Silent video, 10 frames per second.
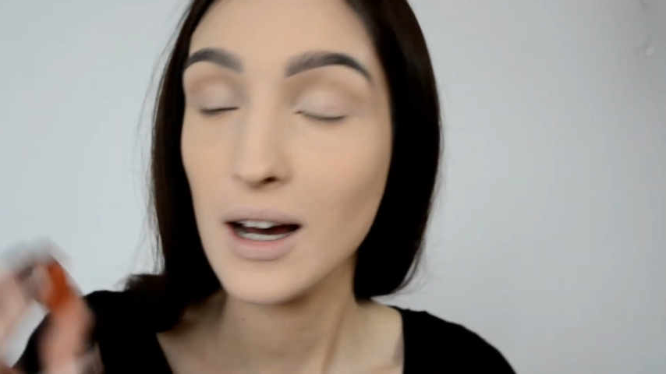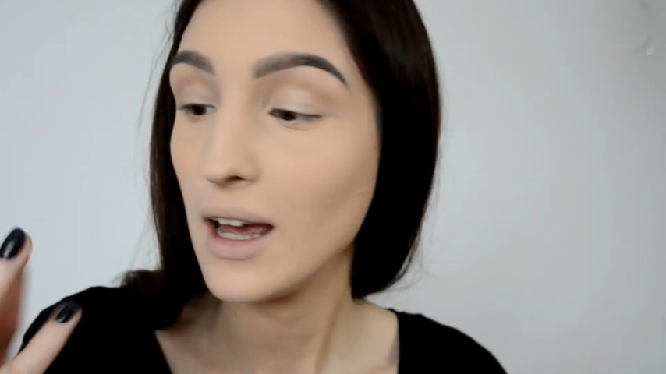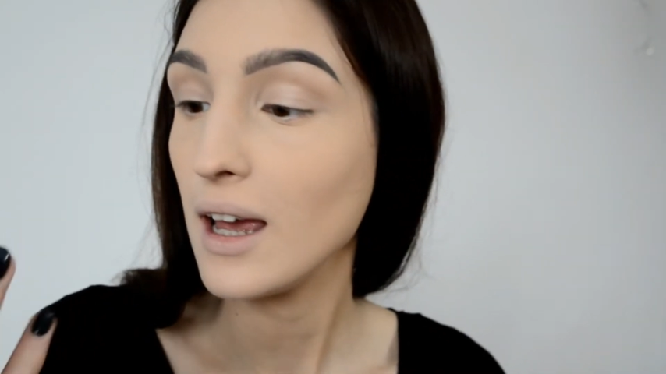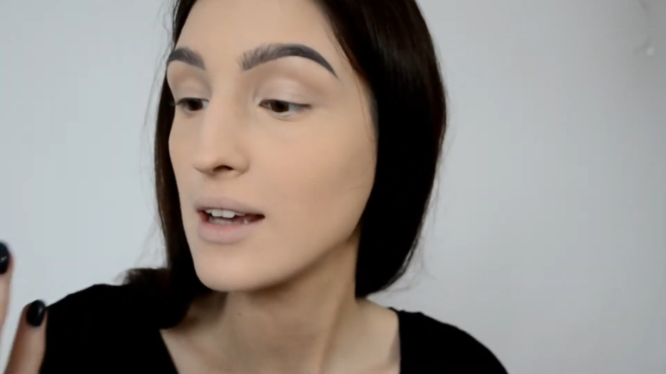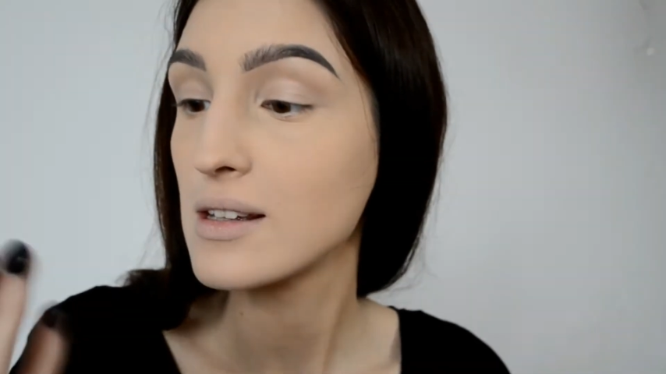
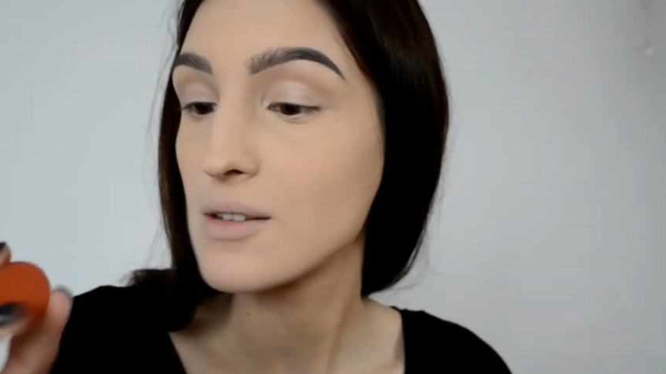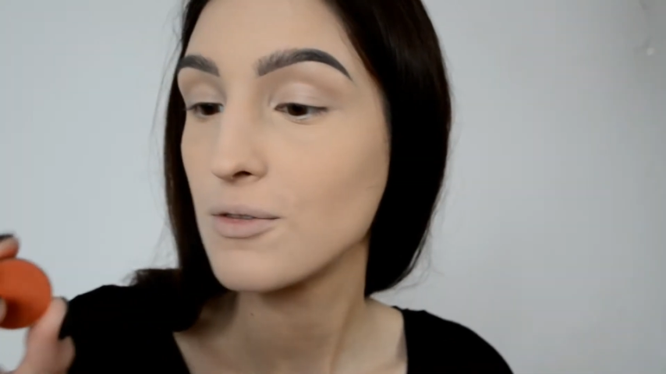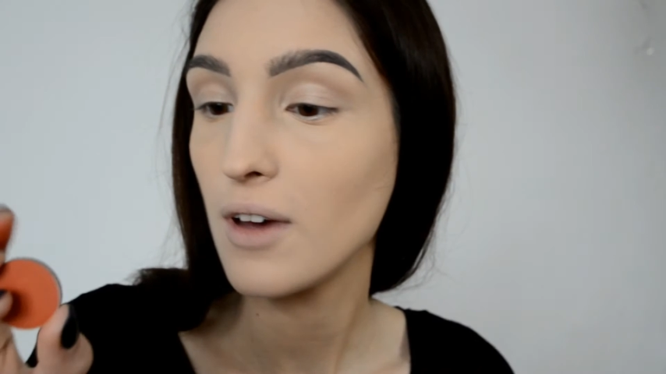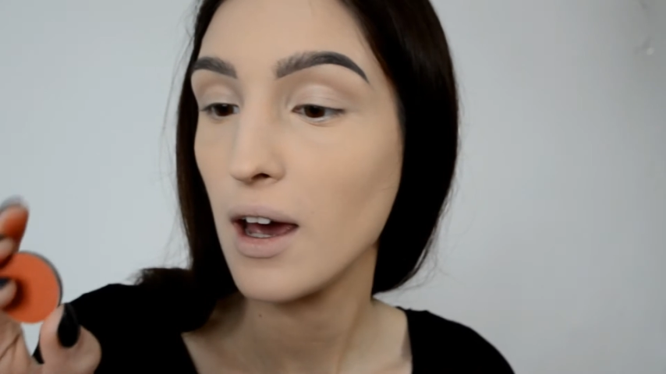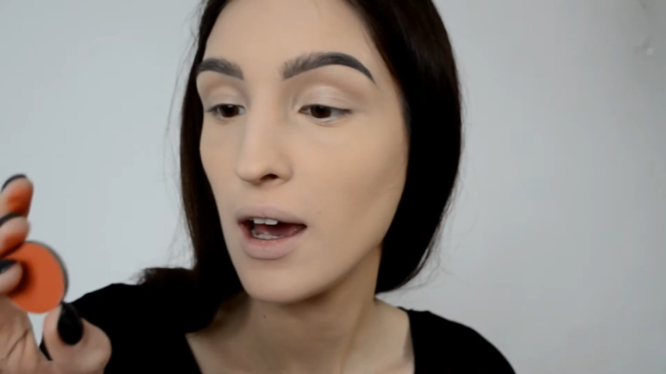is
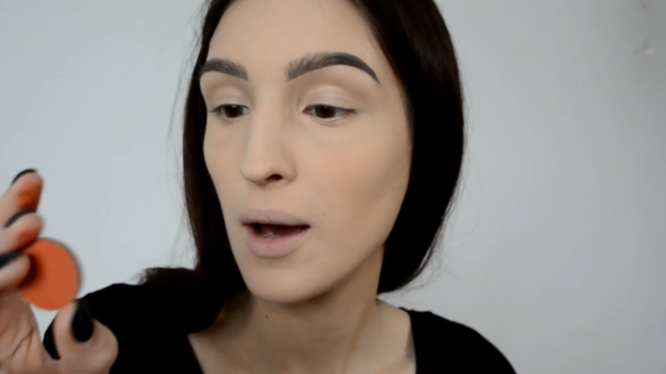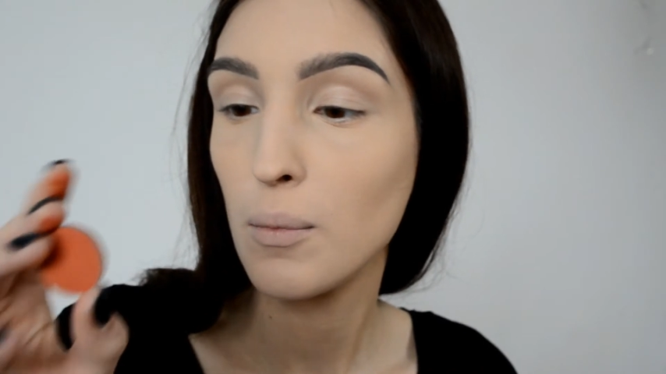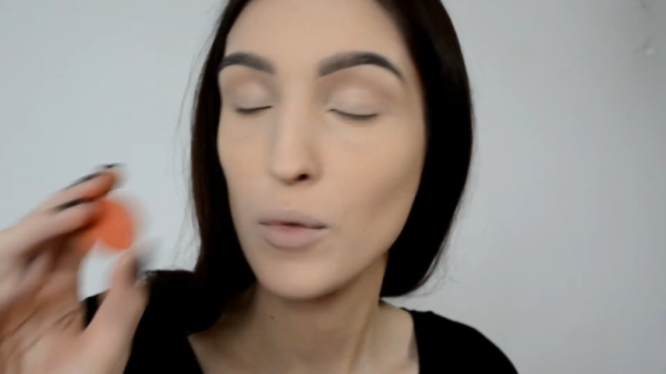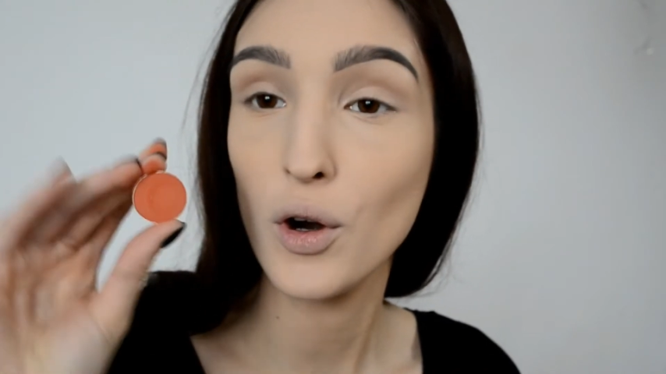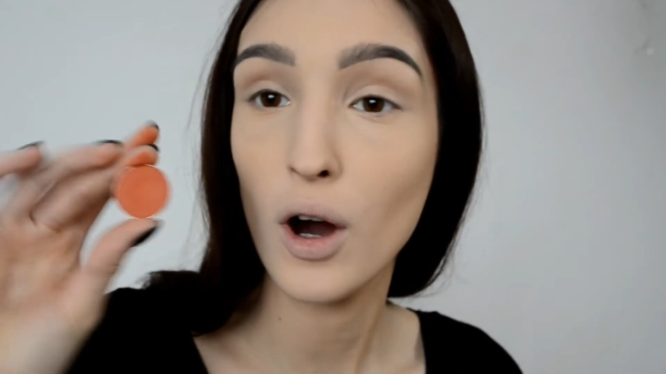the
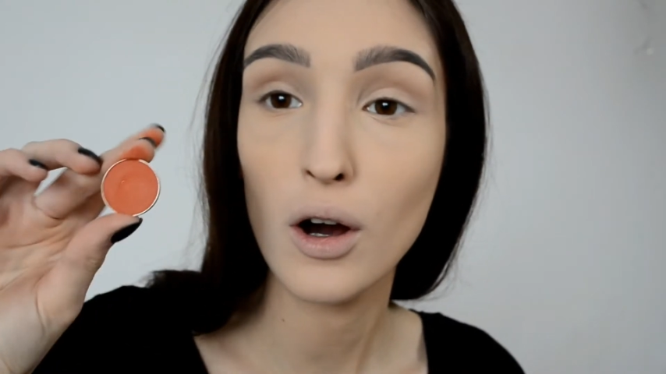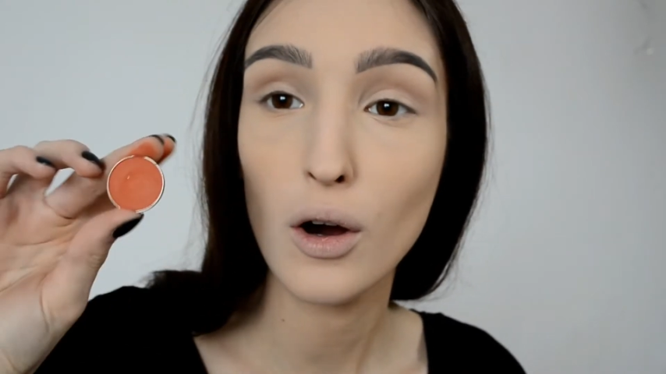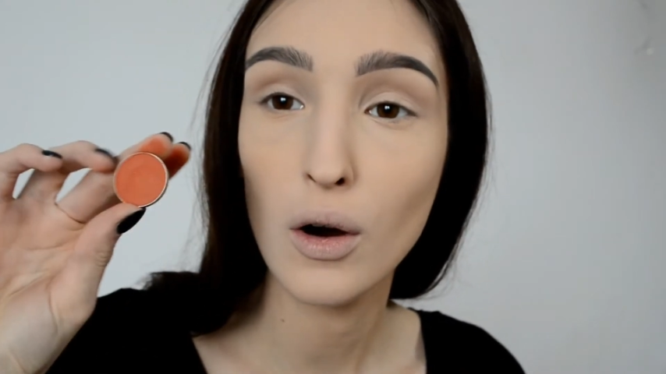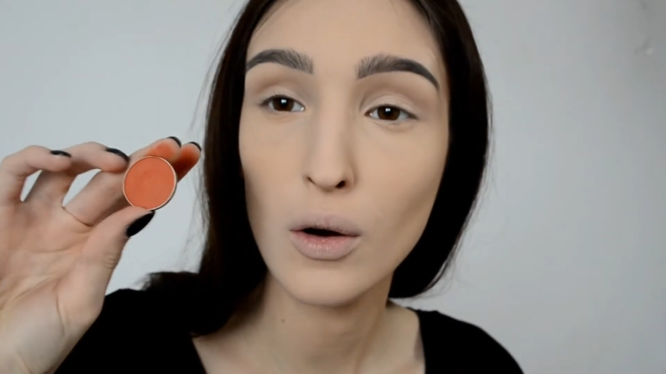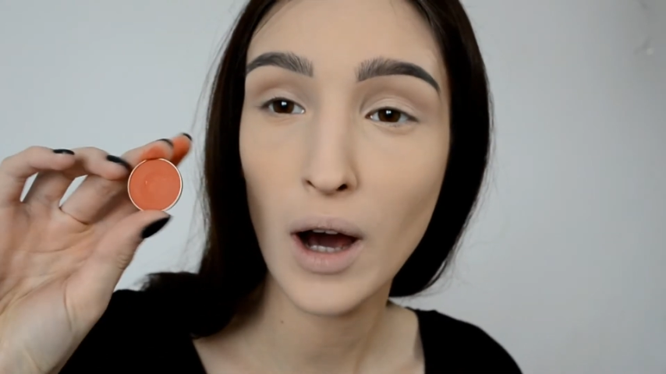
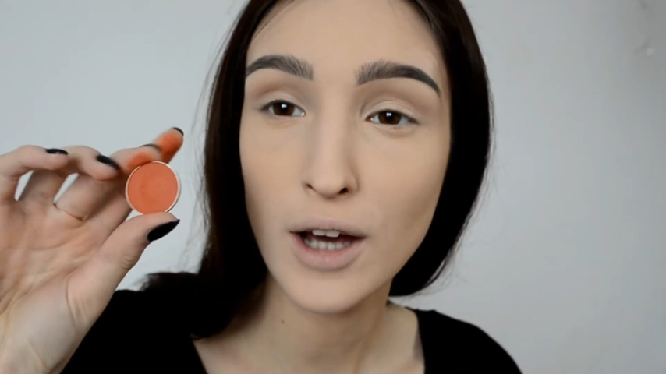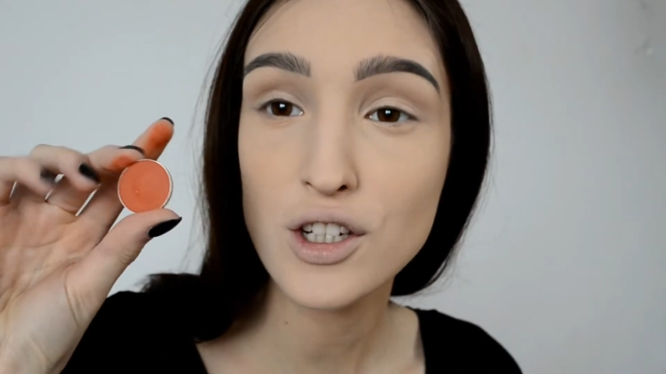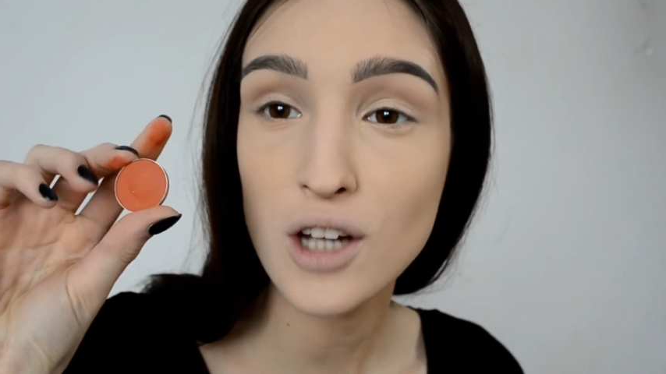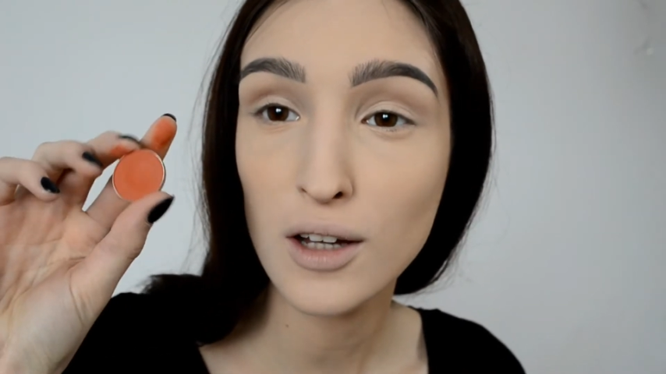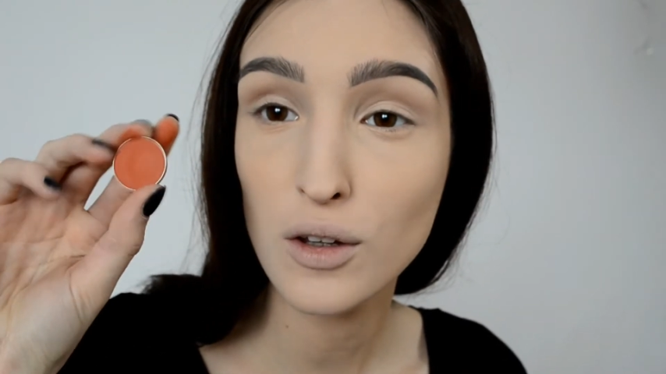Morocco
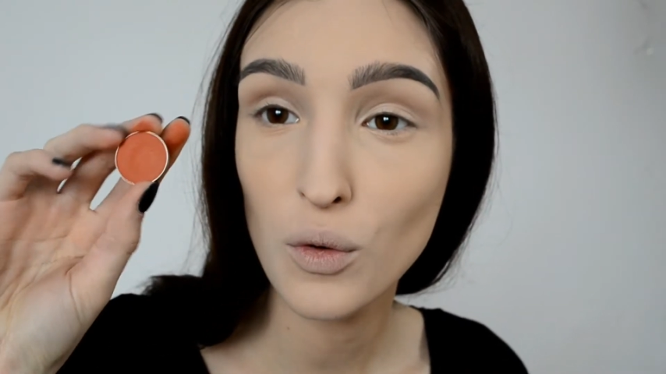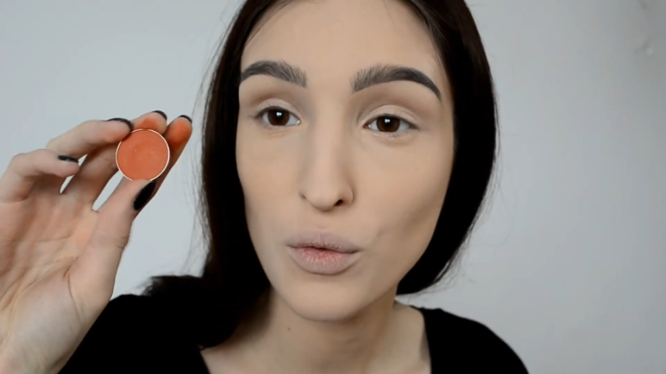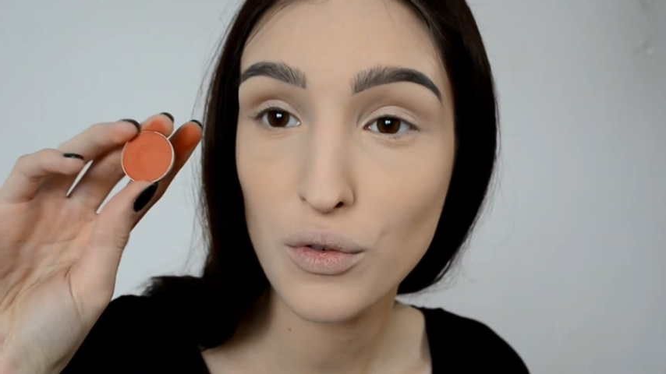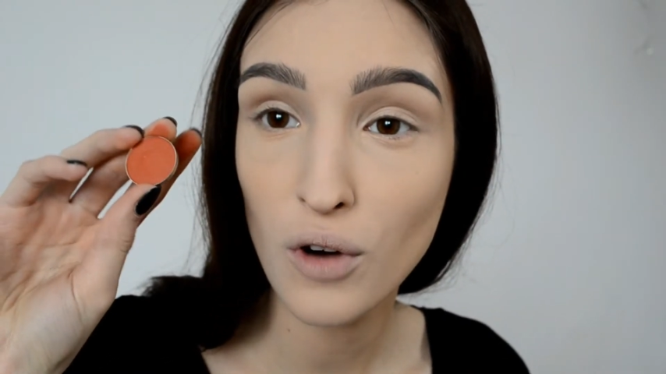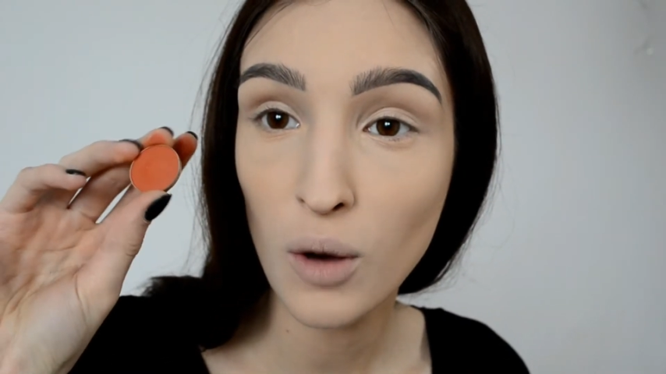eyeshadow
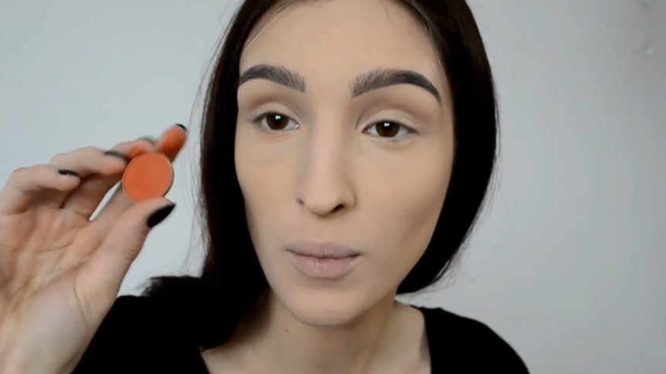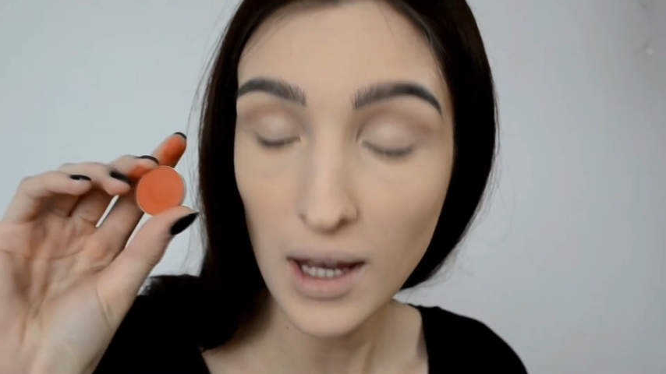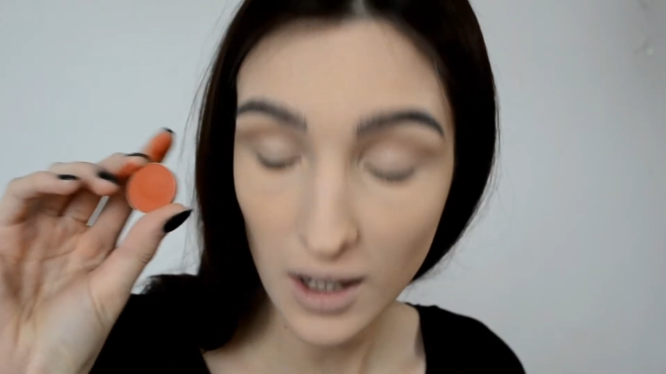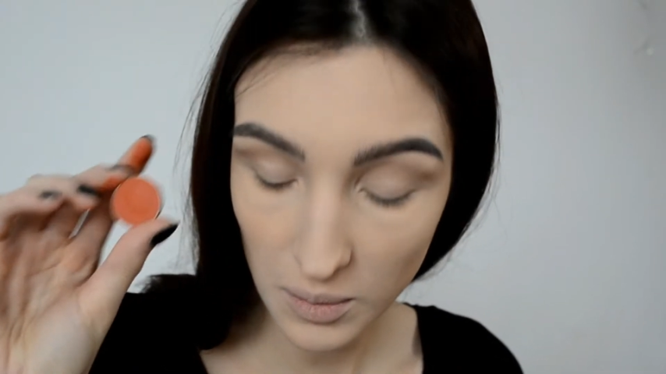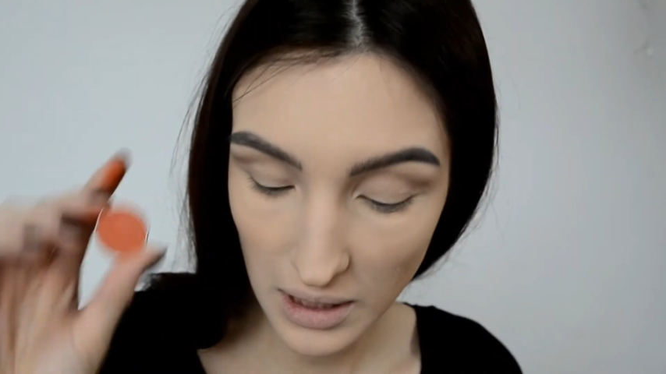from
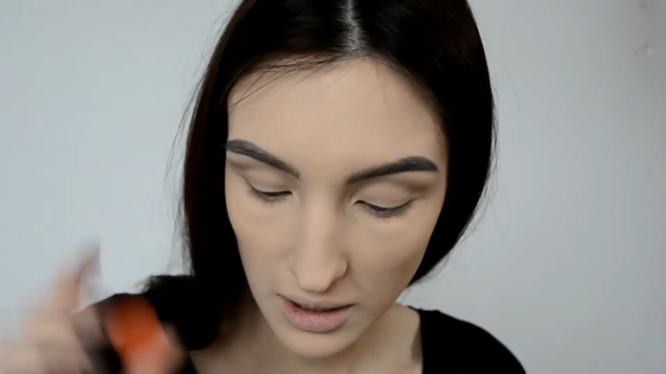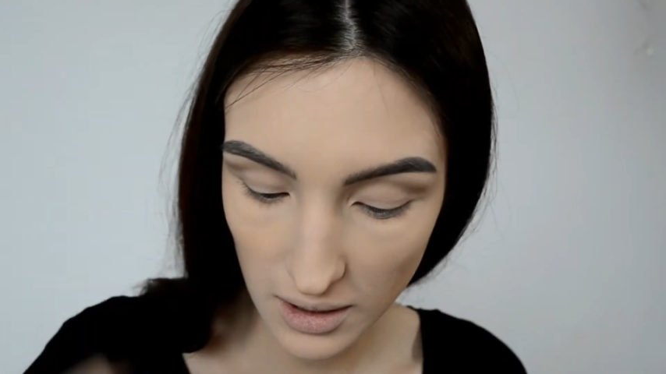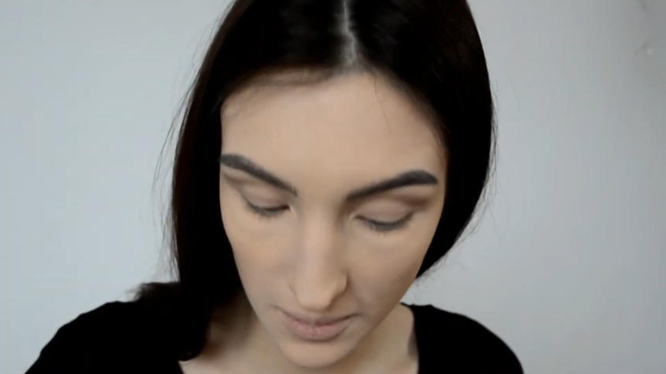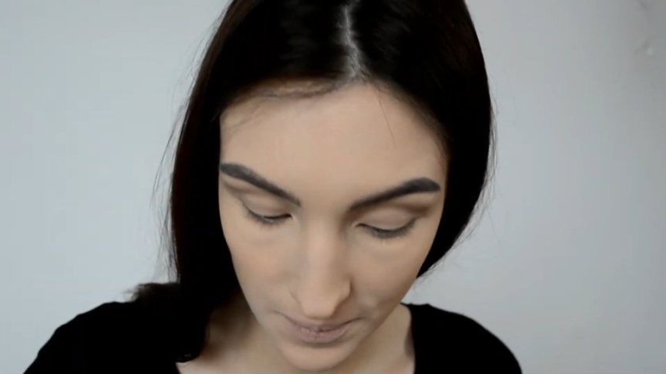Makeup Geek,